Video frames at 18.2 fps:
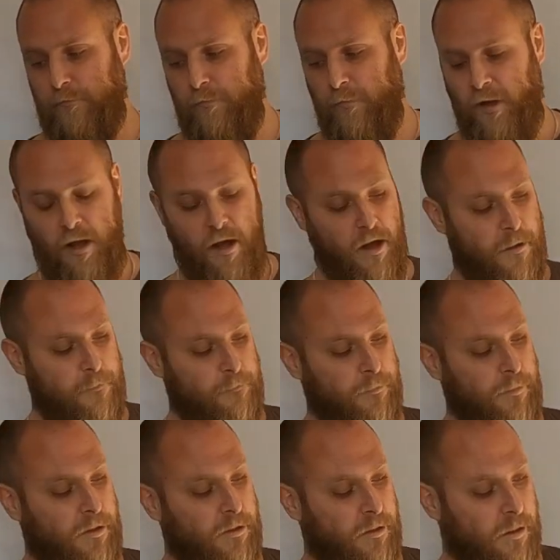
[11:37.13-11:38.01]

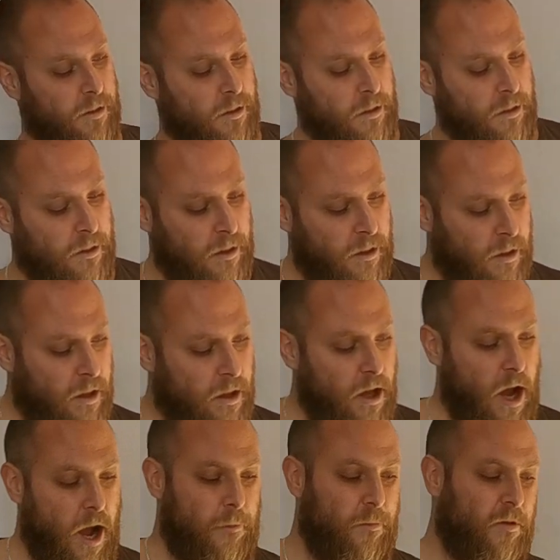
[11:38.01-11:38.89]
I'm
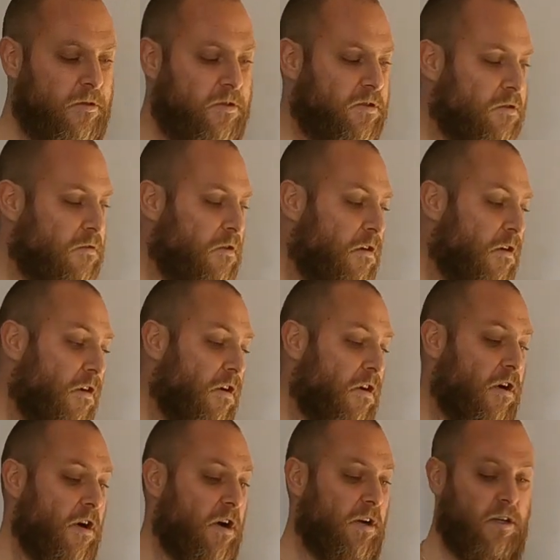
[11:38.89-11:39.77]
not
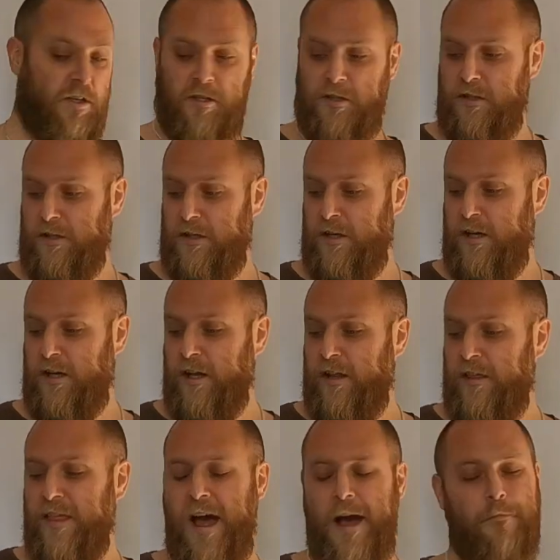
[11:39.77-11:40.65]
sure,
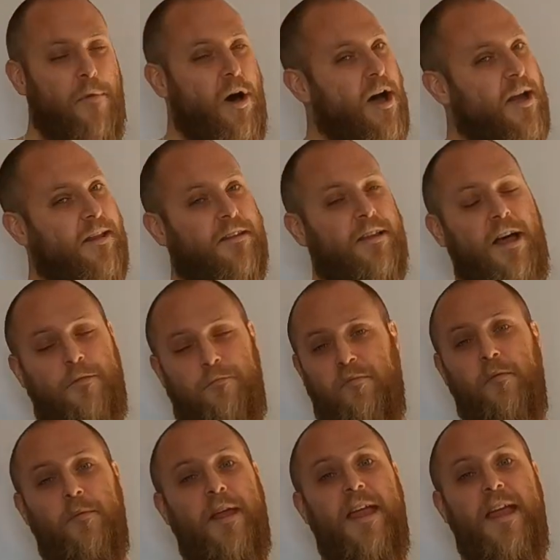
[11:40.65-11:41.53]
that
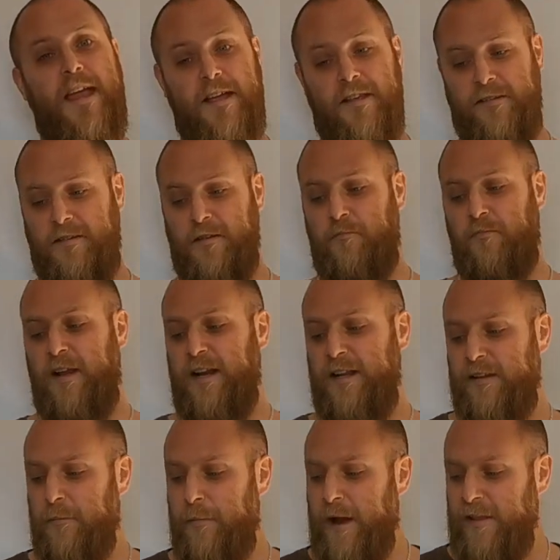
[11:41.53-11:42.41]
probably is
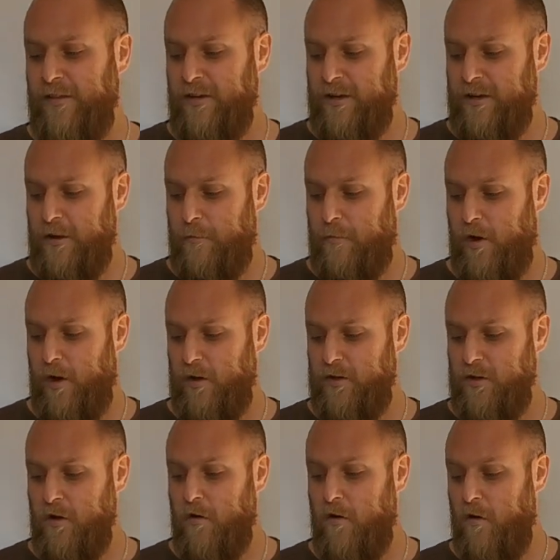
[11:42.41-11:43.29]
completely dependent
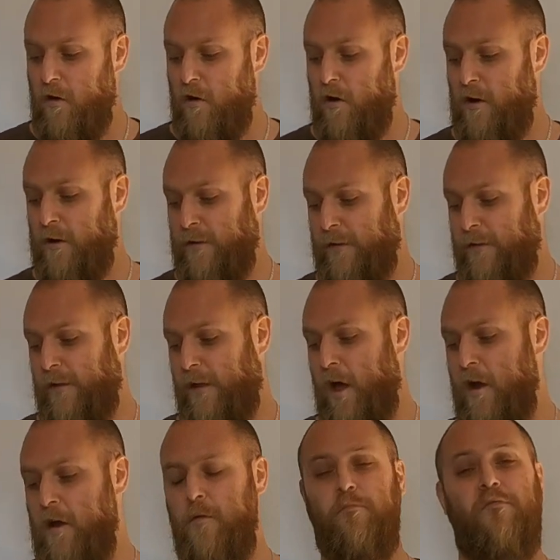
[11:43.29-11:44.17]
upon your
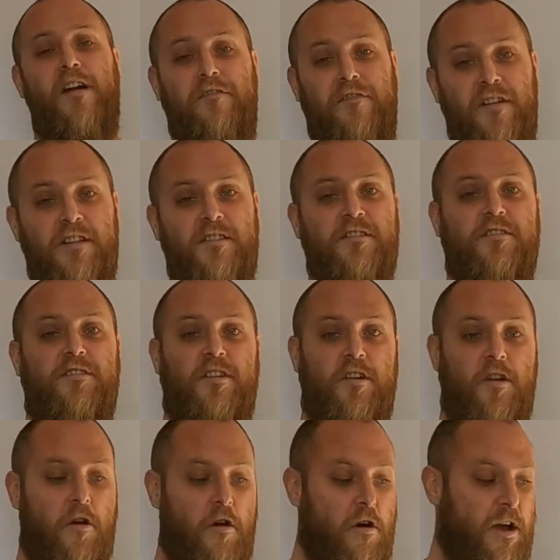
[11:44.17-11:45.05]
own preference
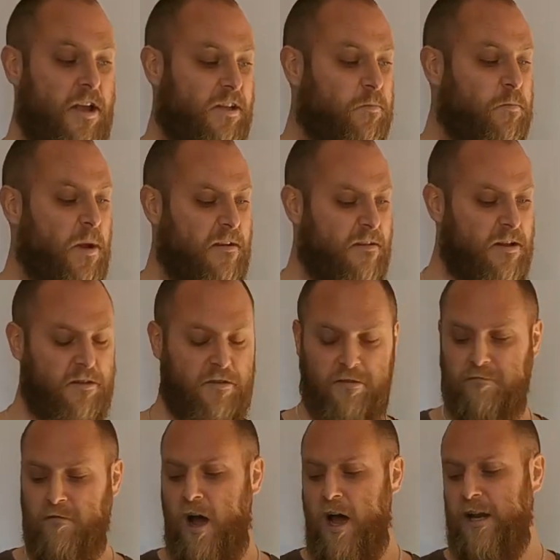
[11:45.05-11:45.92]
and your
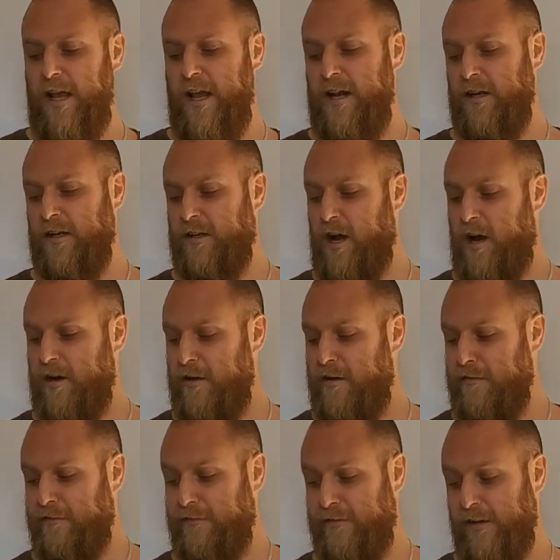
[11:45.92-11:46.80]
experience riding kind
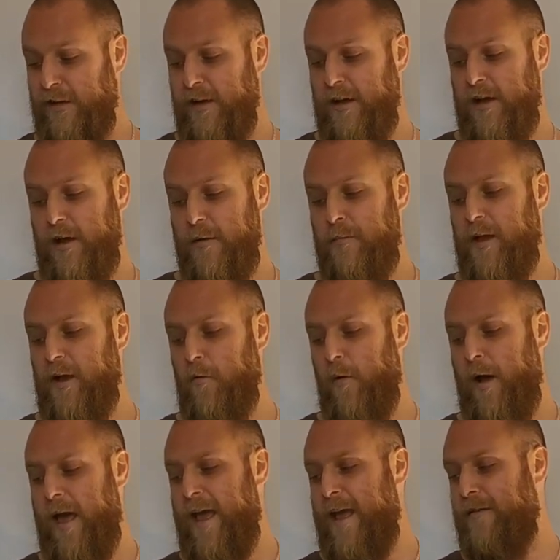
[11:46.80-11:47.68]
of bigger
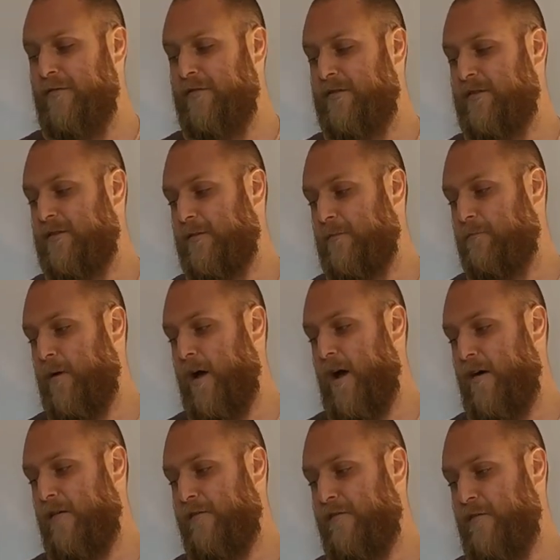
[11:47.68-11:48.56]
waves,
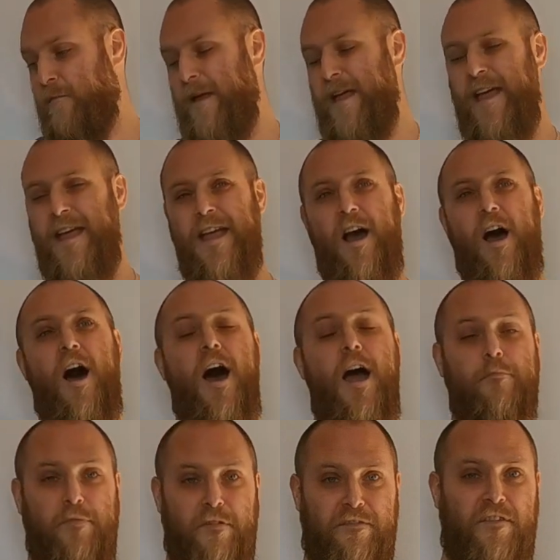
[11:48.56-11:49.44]
but for me
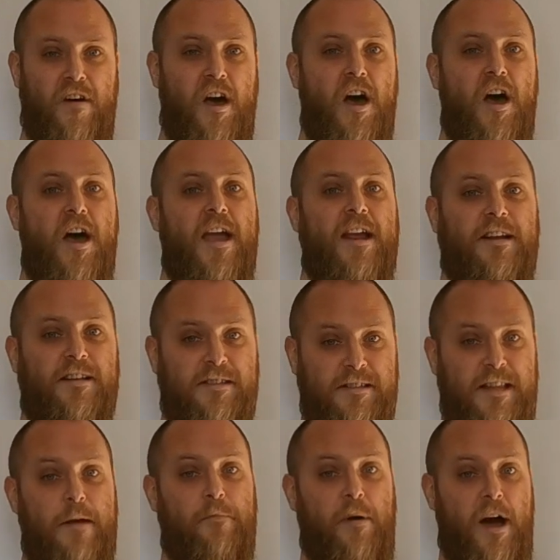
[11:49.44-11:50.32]
I prefer in a
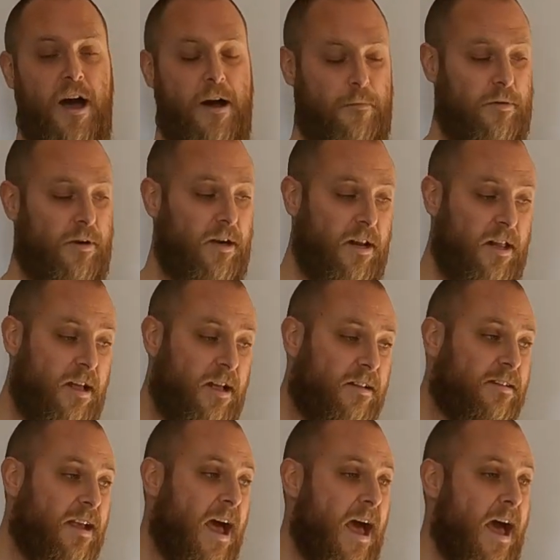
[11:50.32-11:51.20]
step up
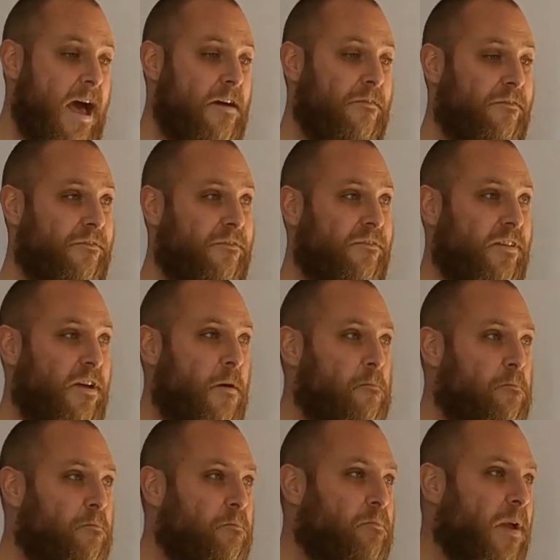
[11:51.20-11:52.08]
to have a
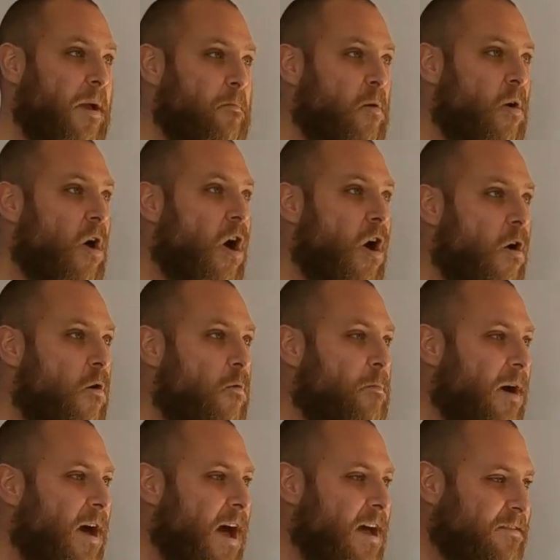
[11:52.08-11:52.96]
bit more hold,
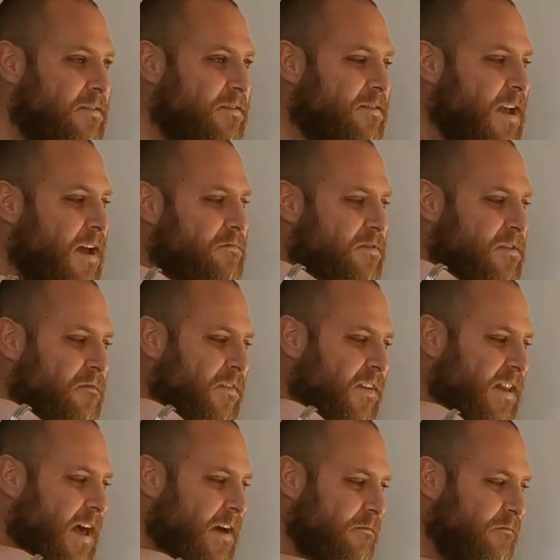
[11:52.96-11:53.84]
but have
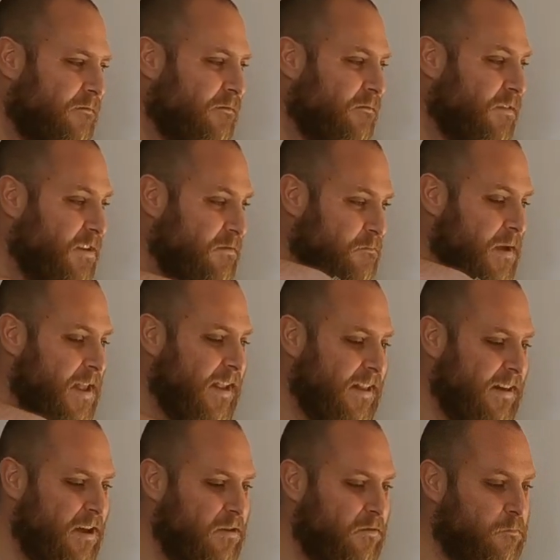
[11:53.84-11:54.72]
something that is
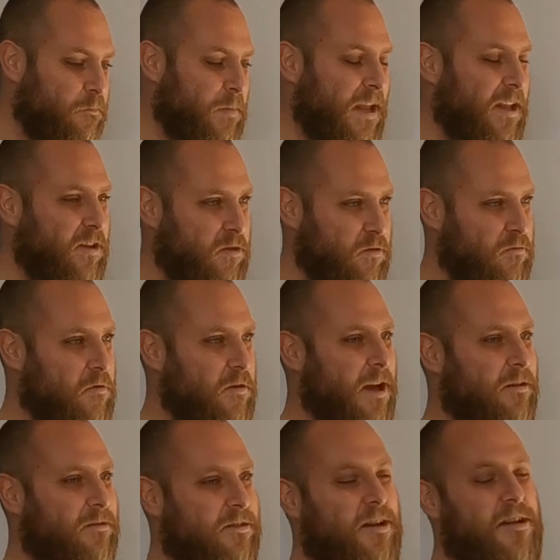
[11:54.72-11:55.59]
making those big drawn
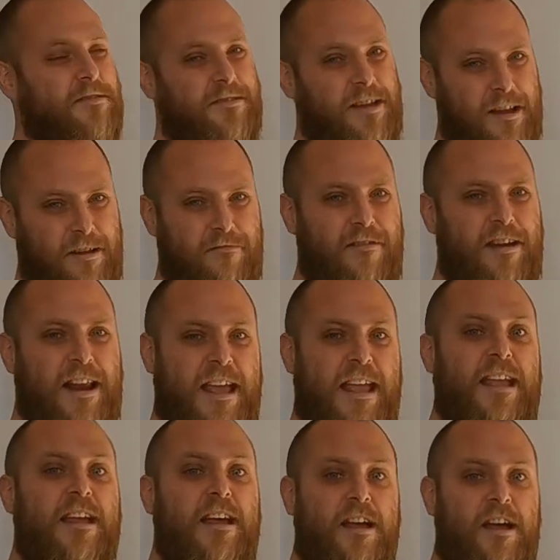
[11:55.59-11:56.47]
out turns that you
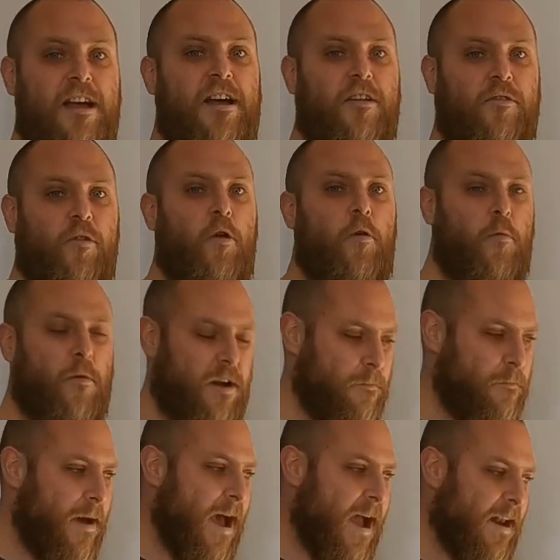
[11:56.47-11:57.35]
really do want
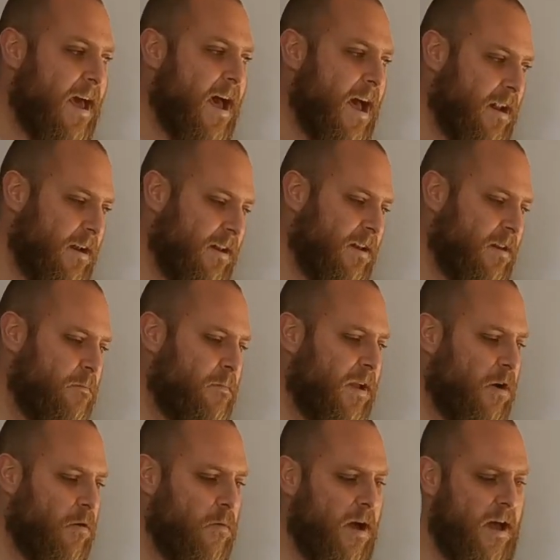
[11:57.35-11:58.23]
to manhandle in a
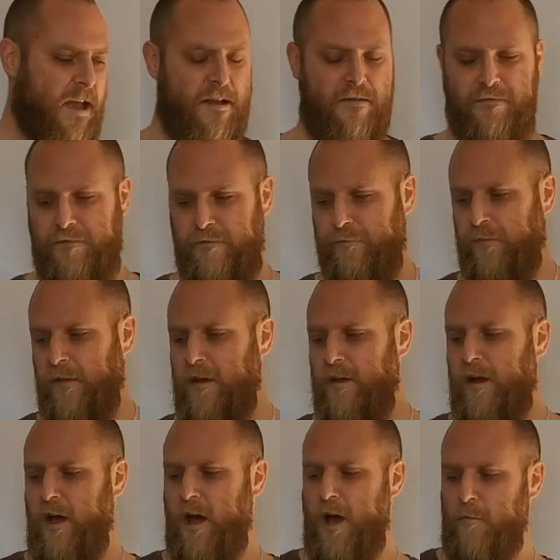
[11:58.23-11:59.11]
bigger wave,
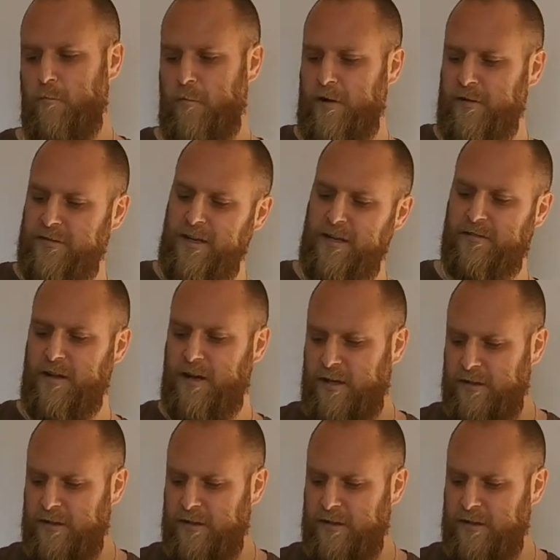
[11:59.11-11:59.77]
whereas this, like I